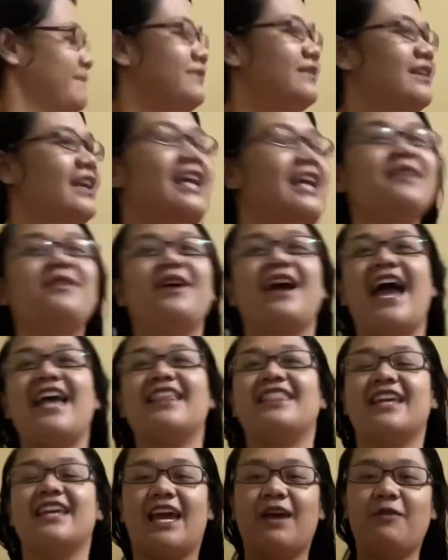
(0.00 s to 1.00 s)
Anyway, I
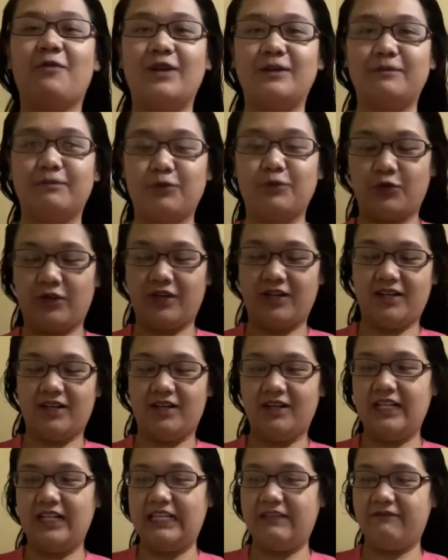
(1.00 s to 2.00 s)
think I want
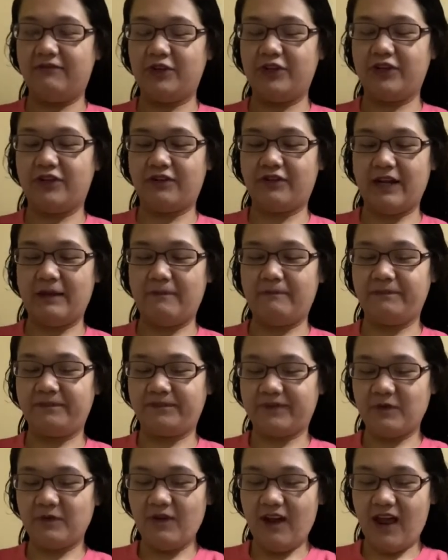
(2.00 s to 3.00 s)
more leave-on cream.
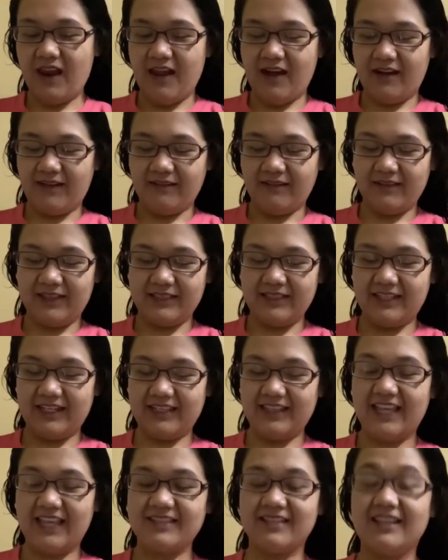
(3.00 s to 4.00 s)
Wala lang, kasi
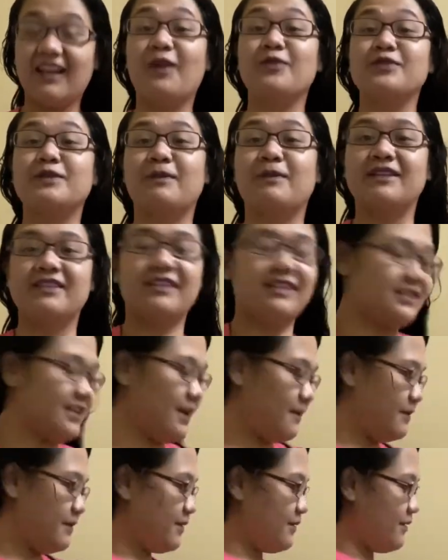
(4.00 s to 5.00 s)
na-tense na ako sa mga
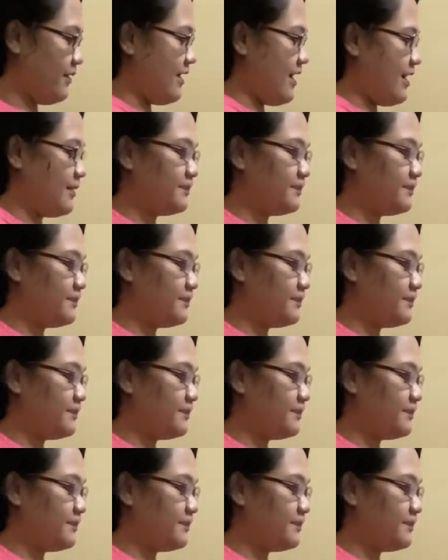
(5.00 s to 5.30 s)
sinasabi ko kaya.